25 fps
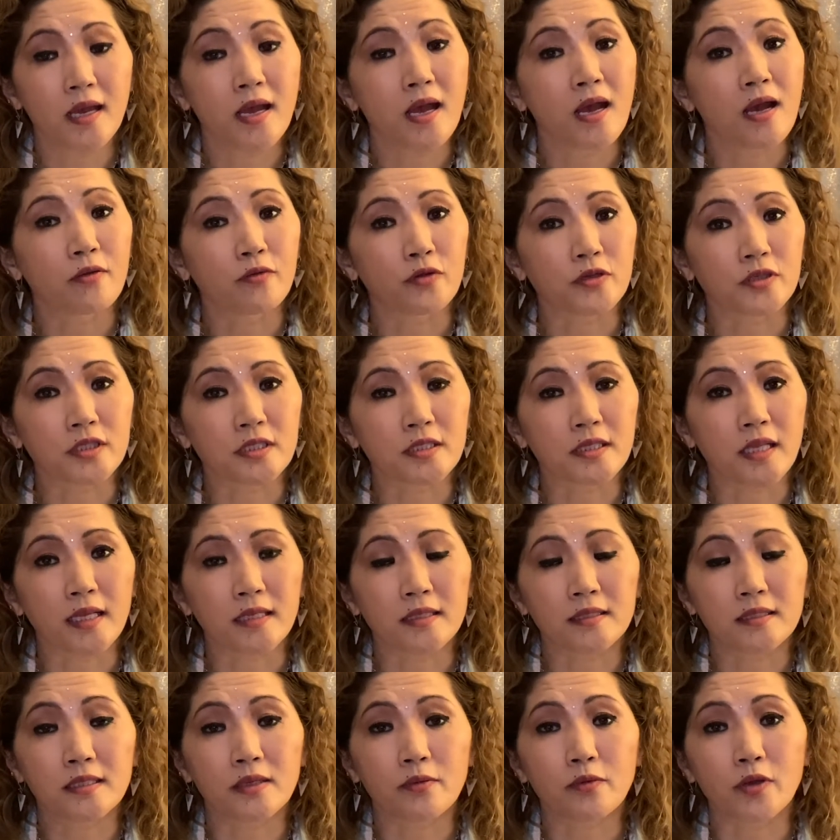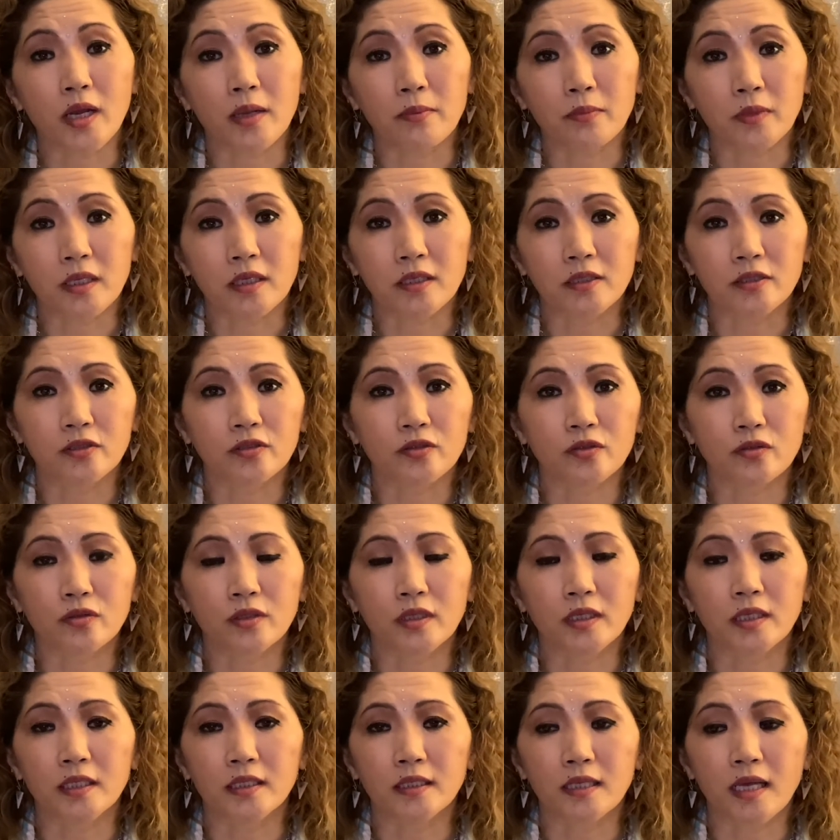which that's what I'm gonna do,
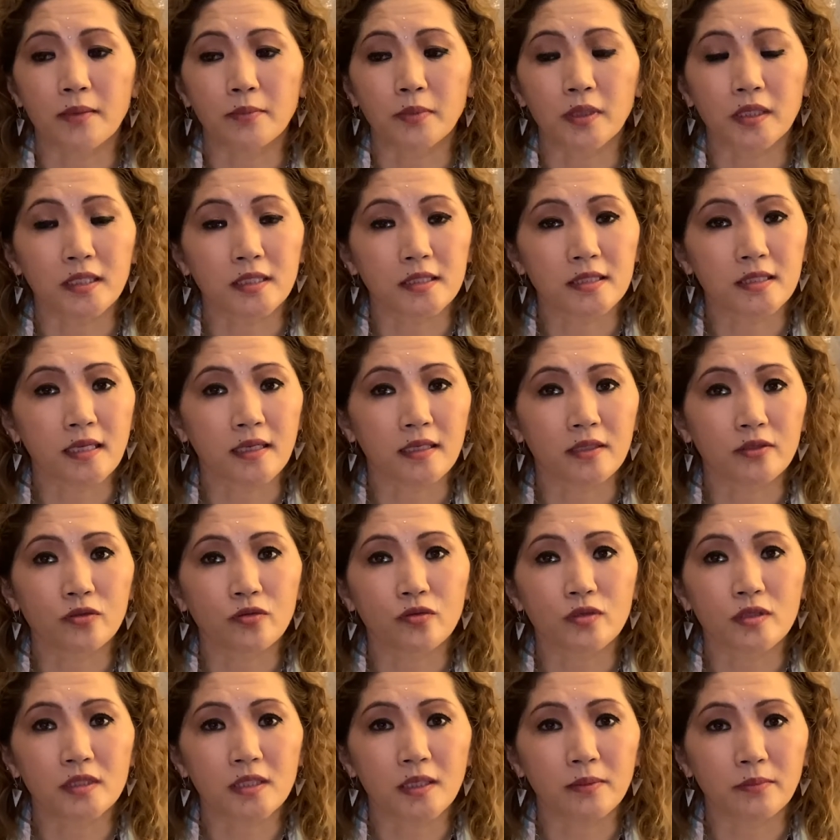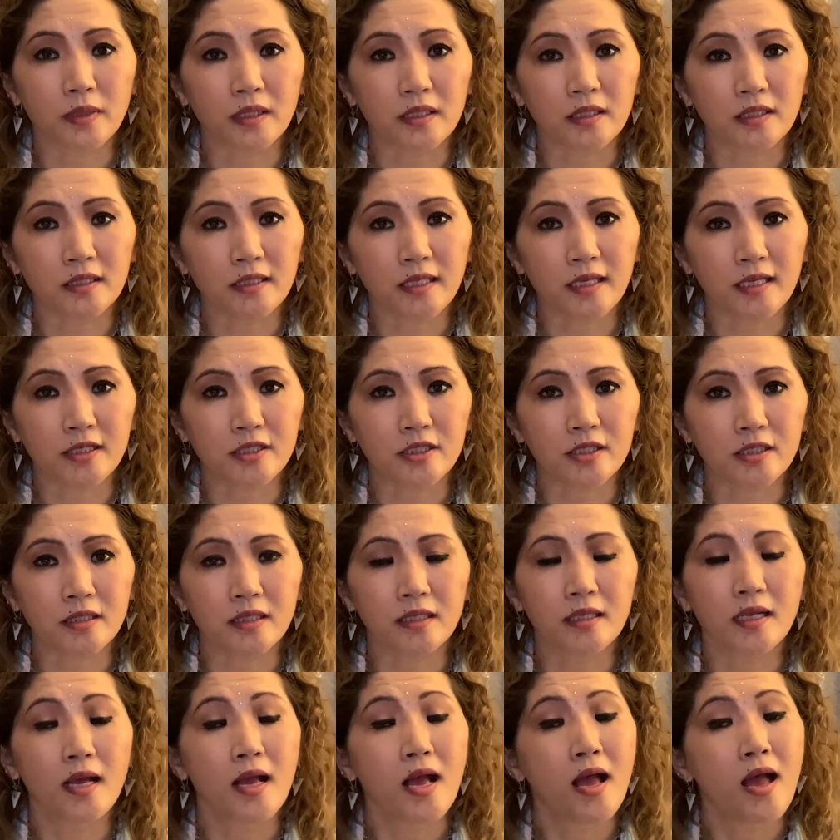and I'm gonna start doing some meditation.